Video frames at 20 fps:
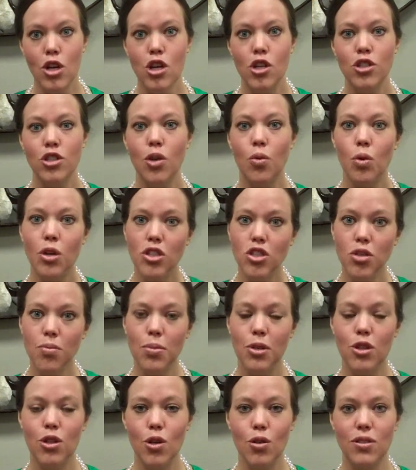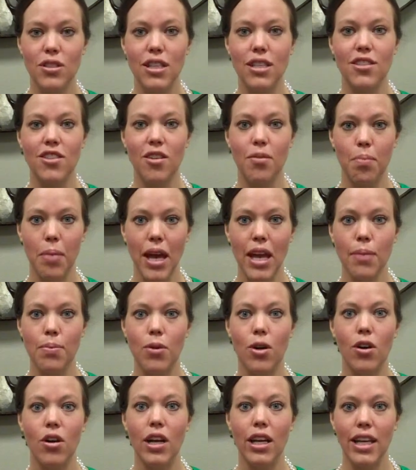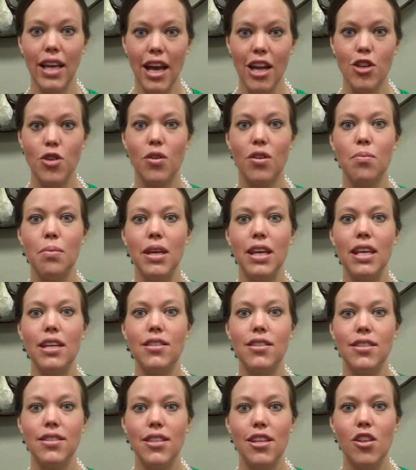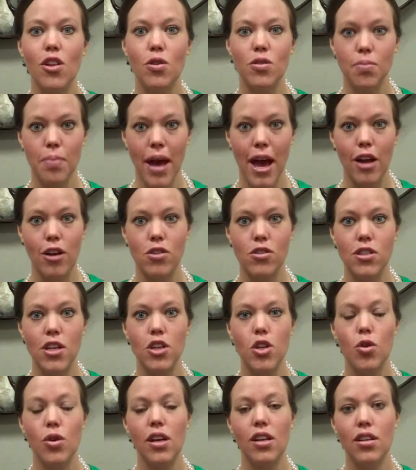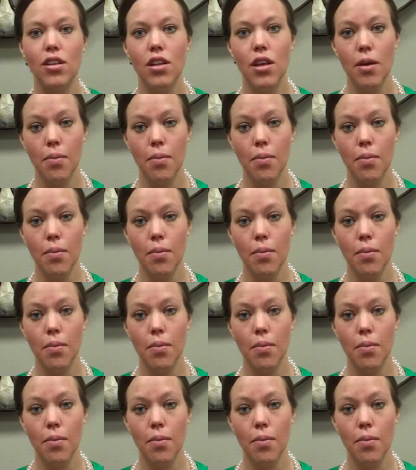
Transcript: So once you put those things on paper, again, you can begin to see those patterns and you can,